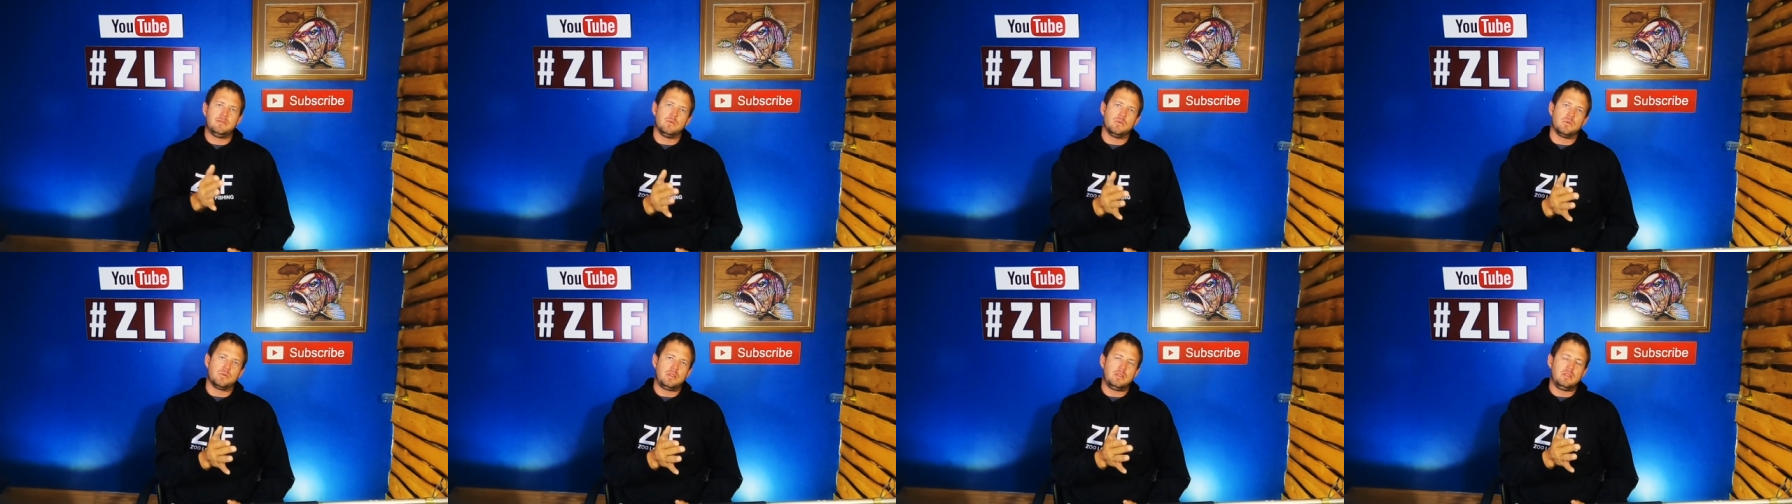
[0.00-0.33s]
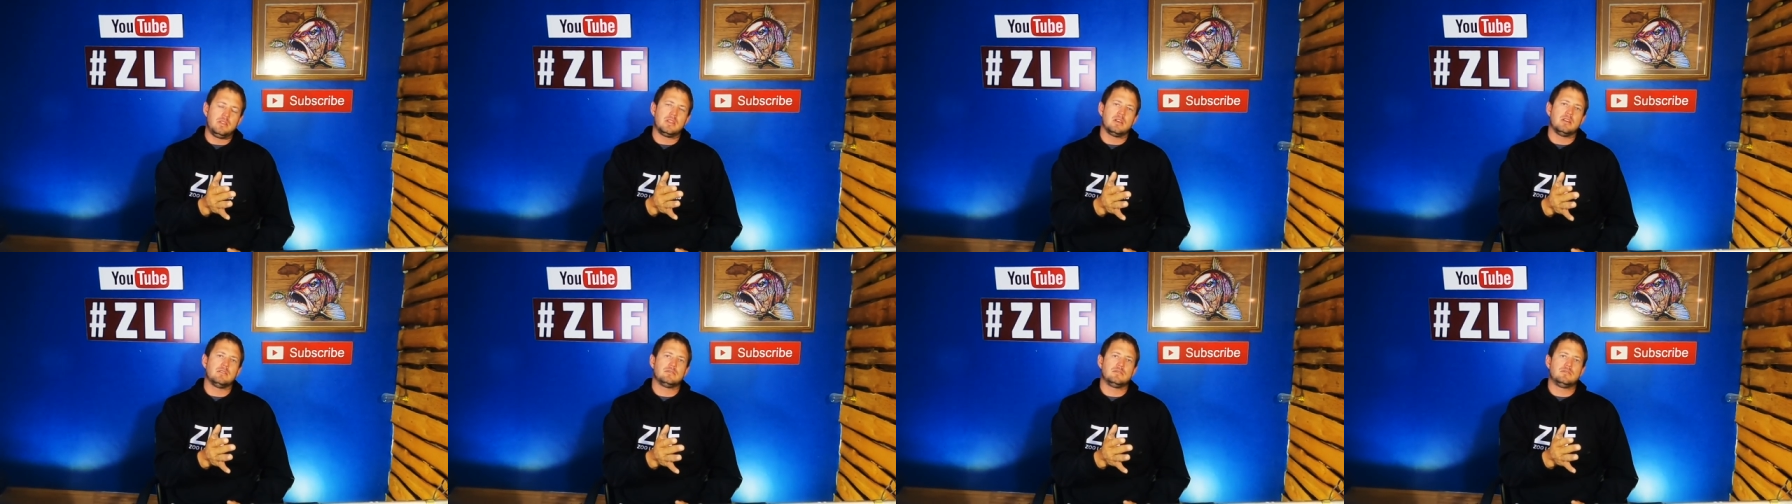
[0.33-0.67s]

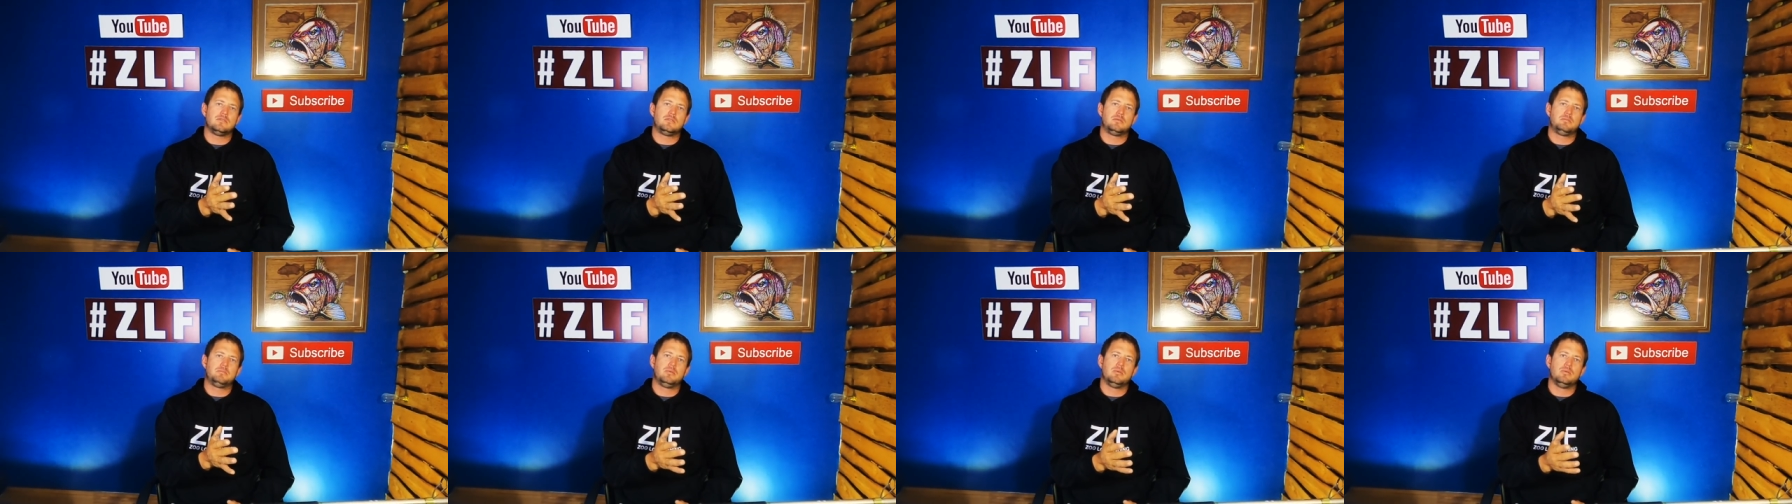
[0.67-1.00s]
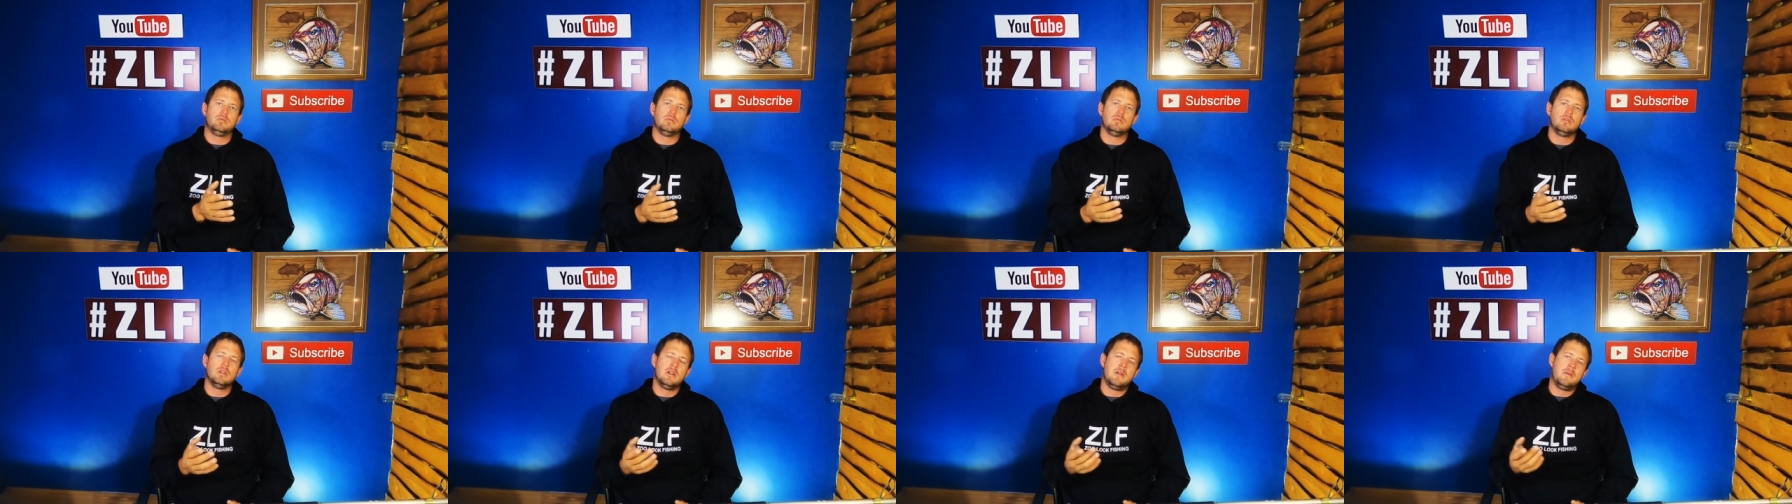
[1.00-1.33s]
14,000
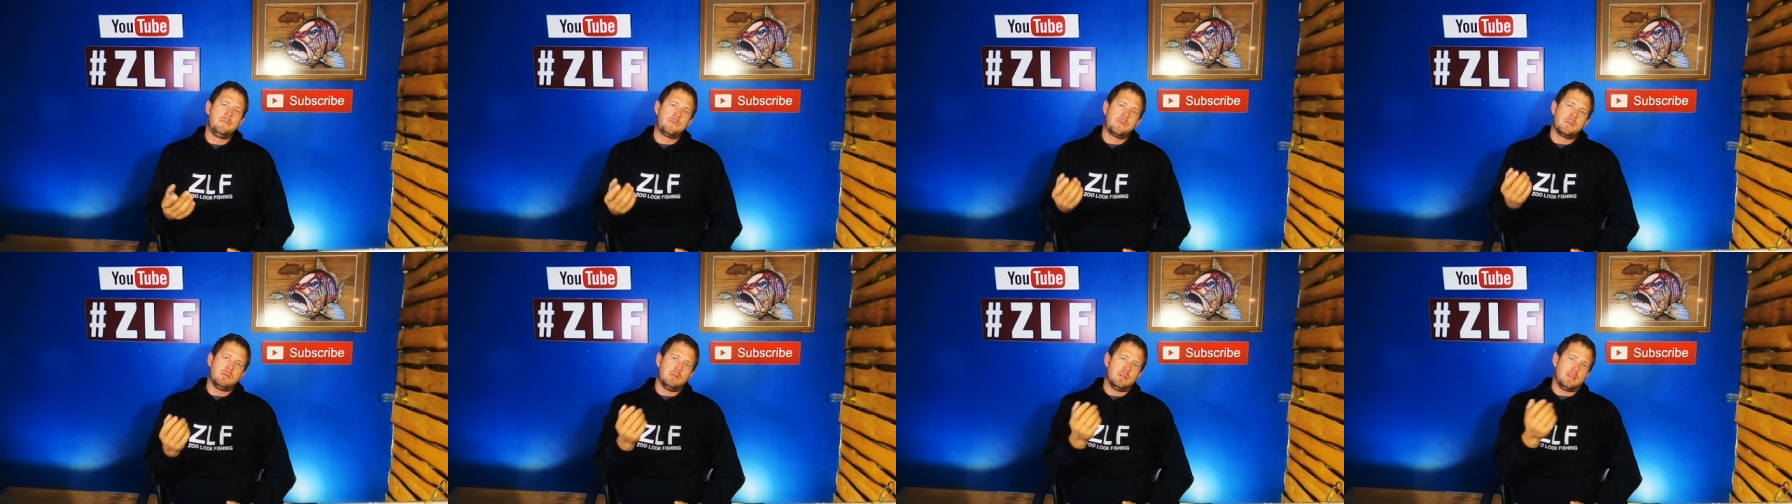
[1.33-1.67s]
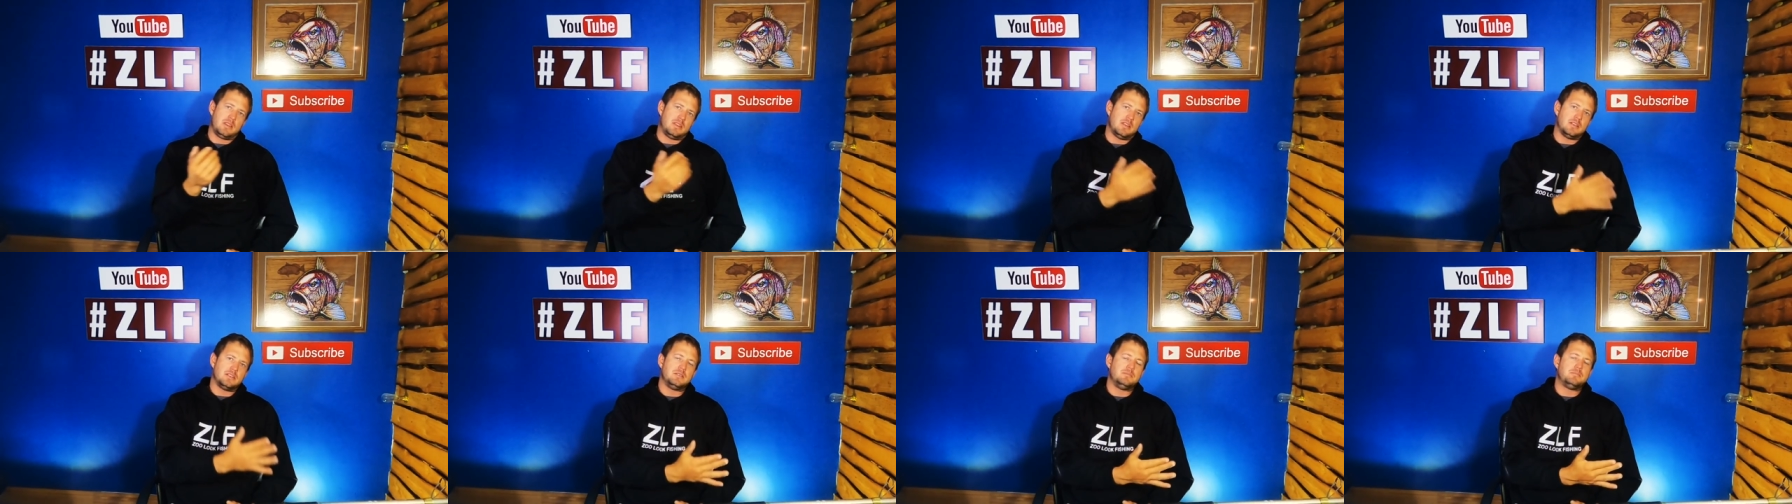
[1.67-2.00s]
spool
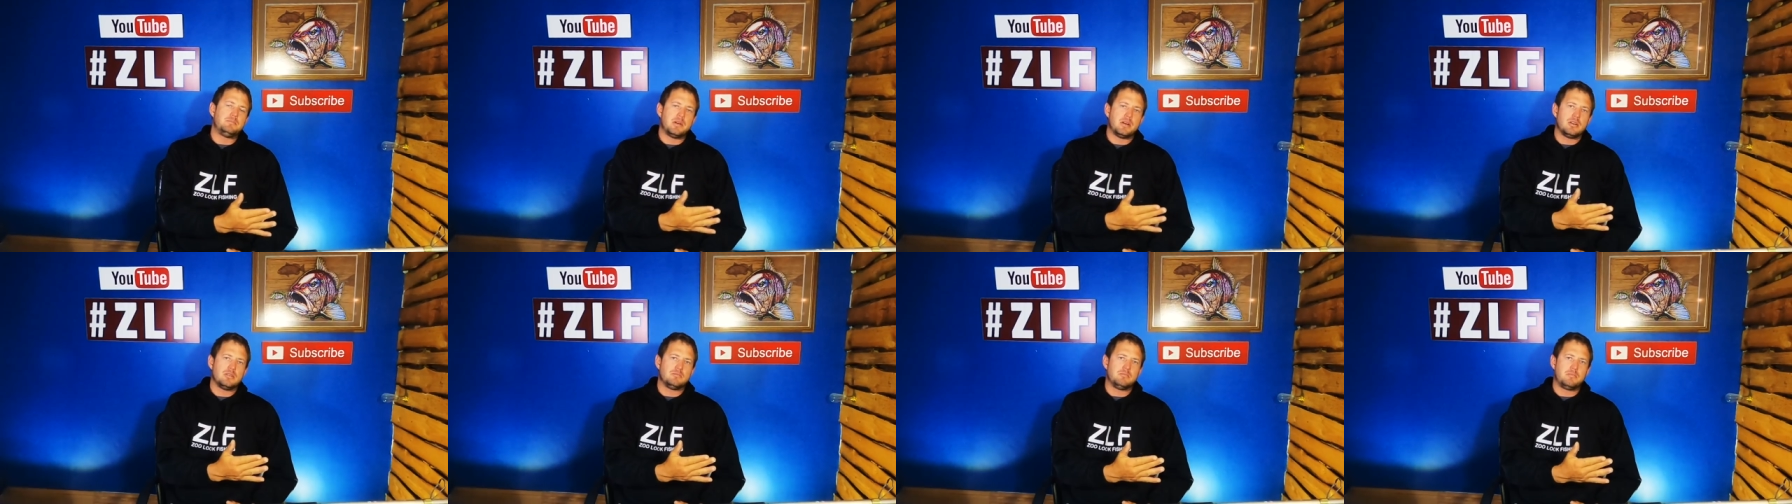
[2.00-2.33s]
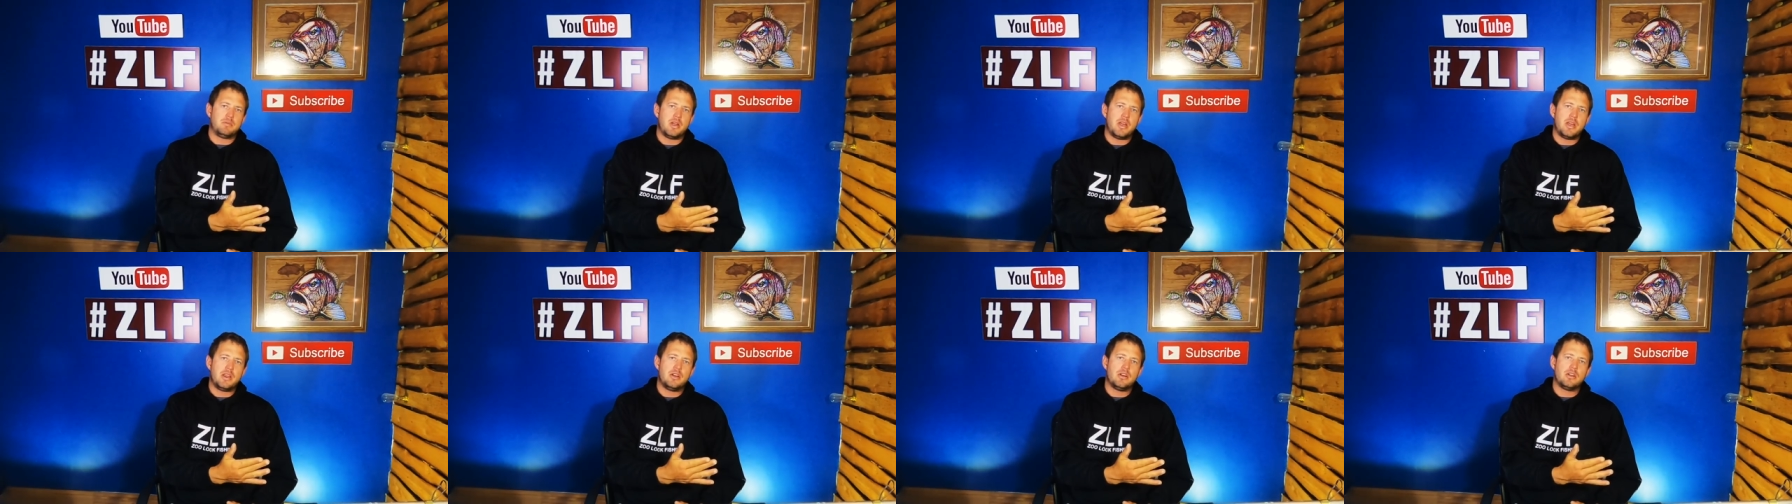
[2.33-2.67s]
with 30 pound
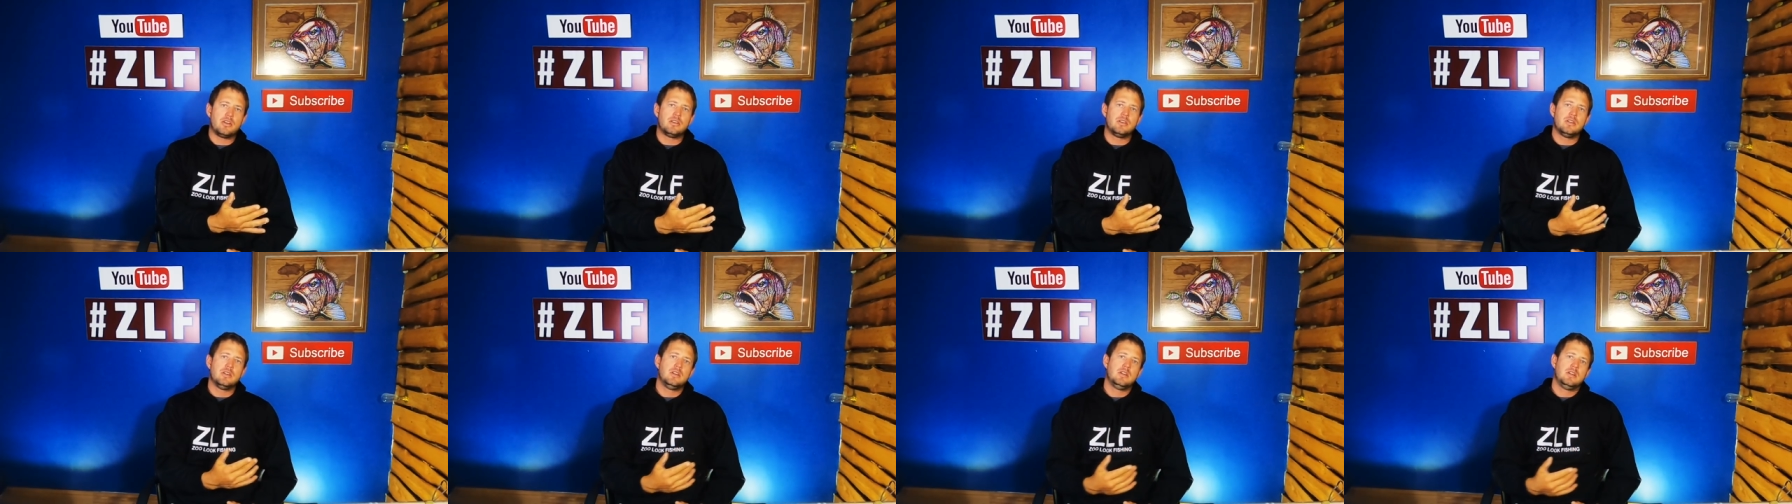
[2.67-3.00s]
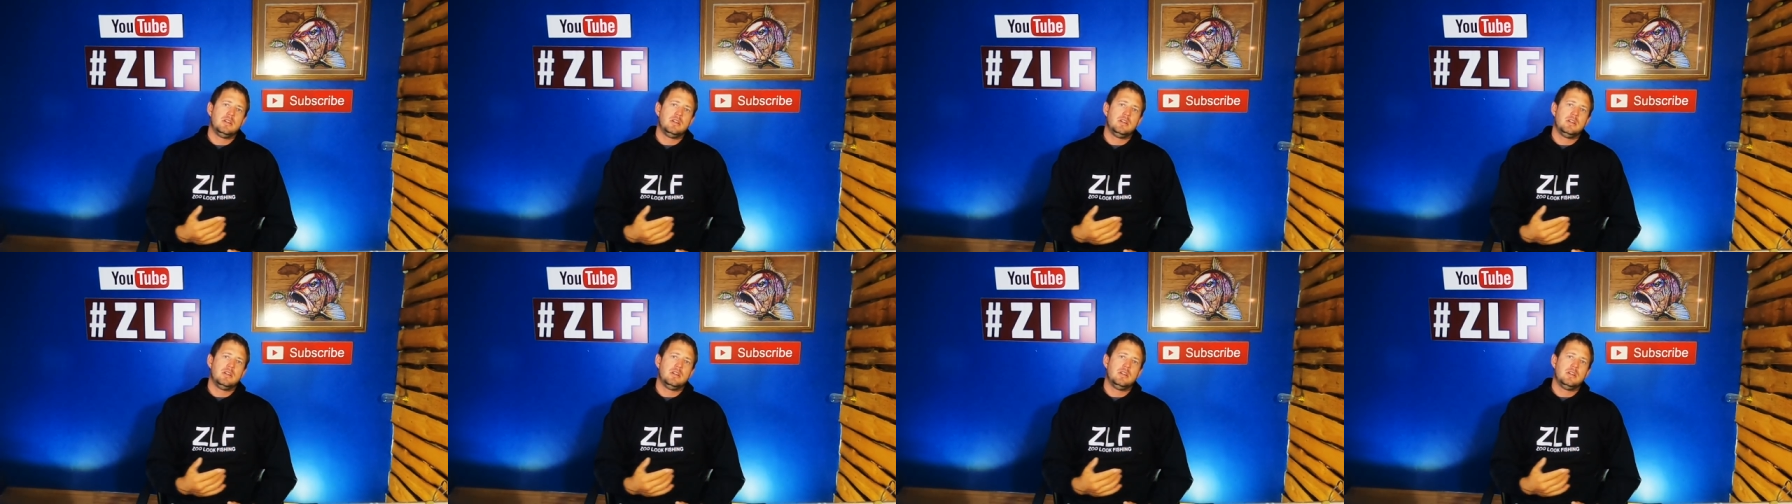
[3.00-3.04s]
braid on.